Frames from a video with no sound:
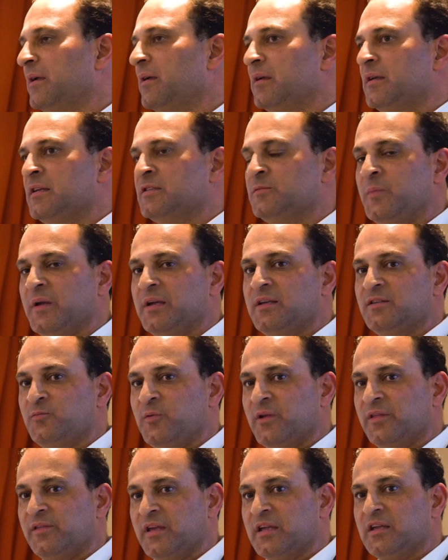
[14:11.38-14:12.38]
as big as
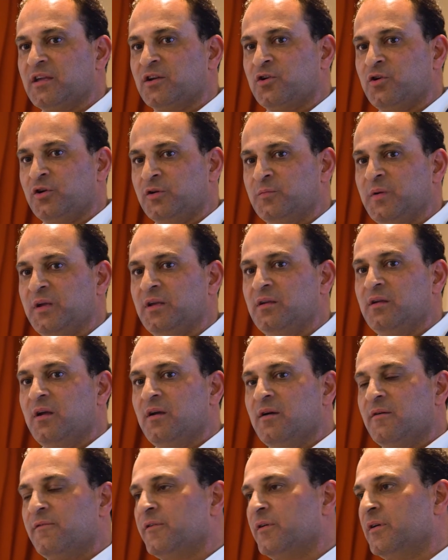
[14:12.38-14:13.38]
we think it could be
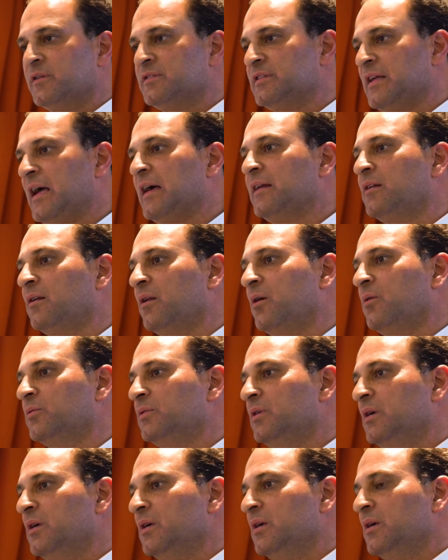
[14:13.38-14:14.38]
for a
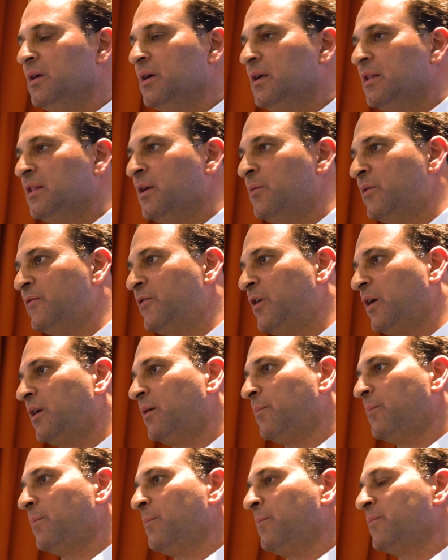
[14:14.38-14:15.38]
standalone, then we've got
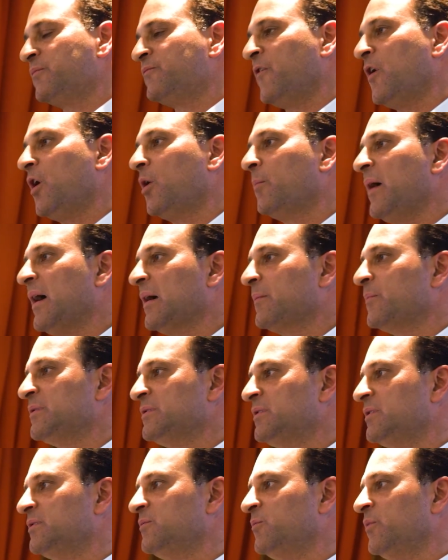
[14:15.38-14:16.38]
a fallback
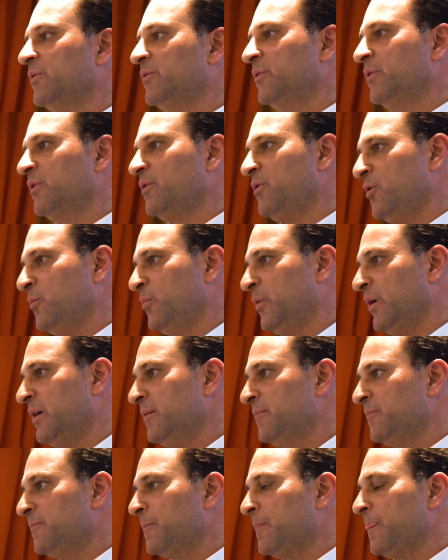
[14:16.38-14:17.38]
position with
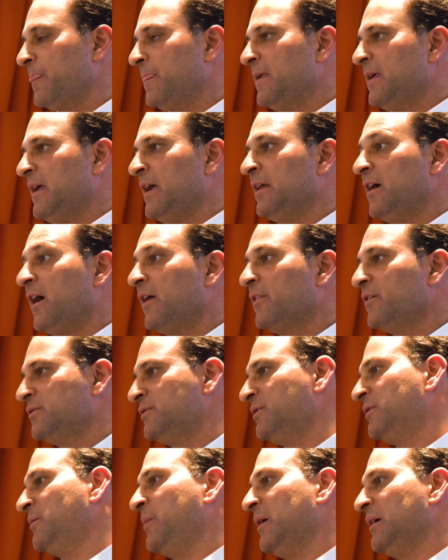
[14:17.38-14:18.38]
Orocobre and others
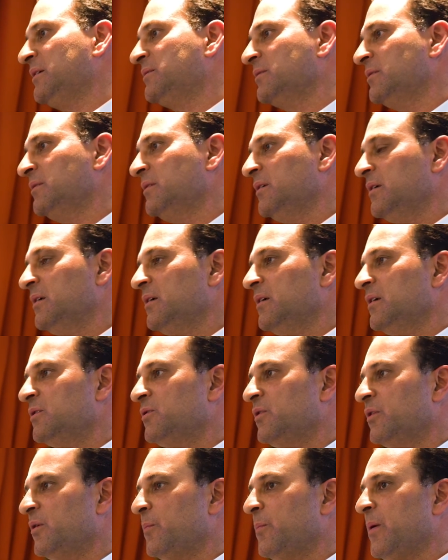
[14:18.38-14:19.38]
in the basin
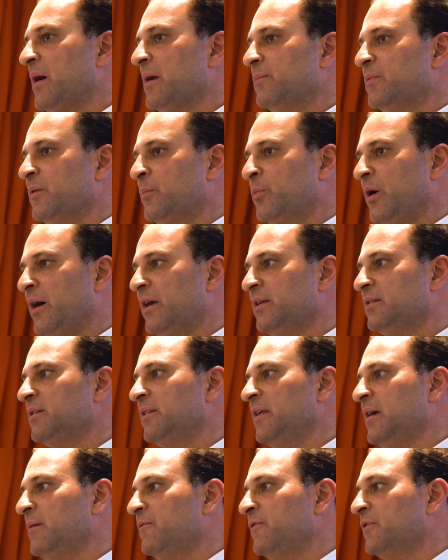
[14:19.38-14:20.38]
to either pipe the brine to
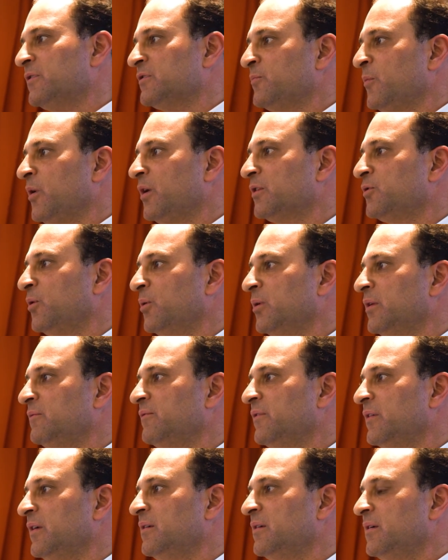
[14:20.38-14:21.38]
them for a small tolling
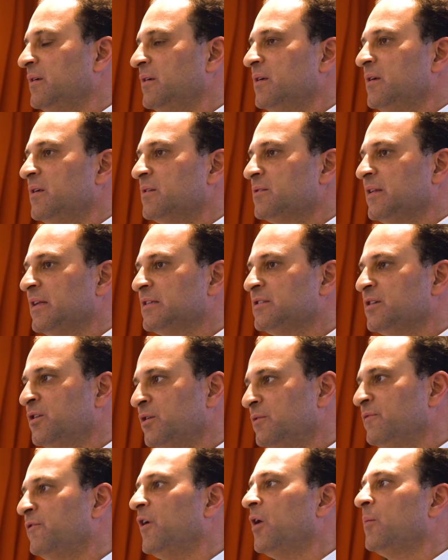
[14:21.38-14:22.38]
fee. So that's a
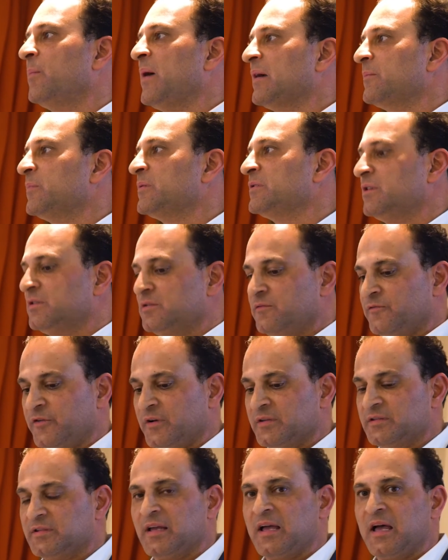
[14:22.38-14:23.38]
good fallback position for
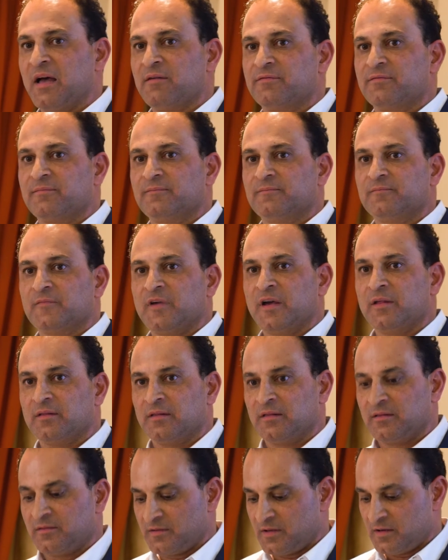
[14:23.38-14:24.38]
us to have,
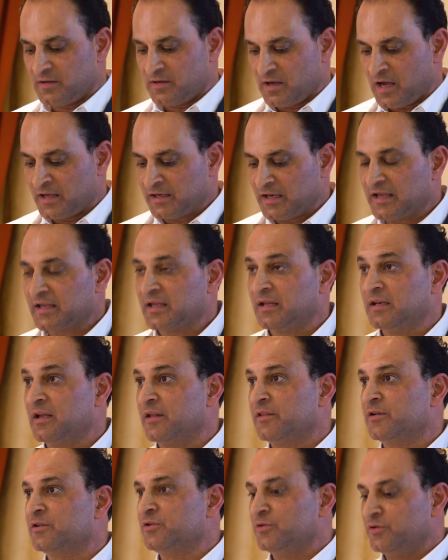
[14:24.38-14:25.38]
unlike any
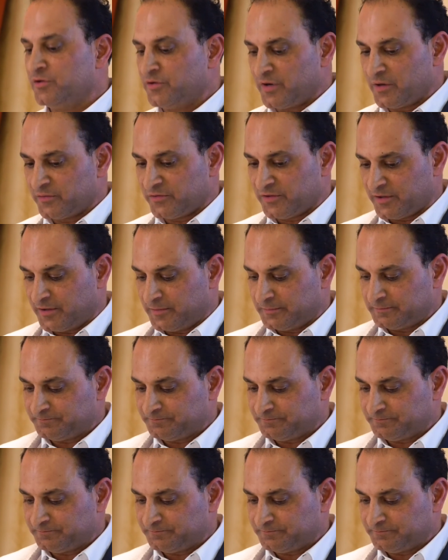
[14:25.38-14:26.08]
other junior out there.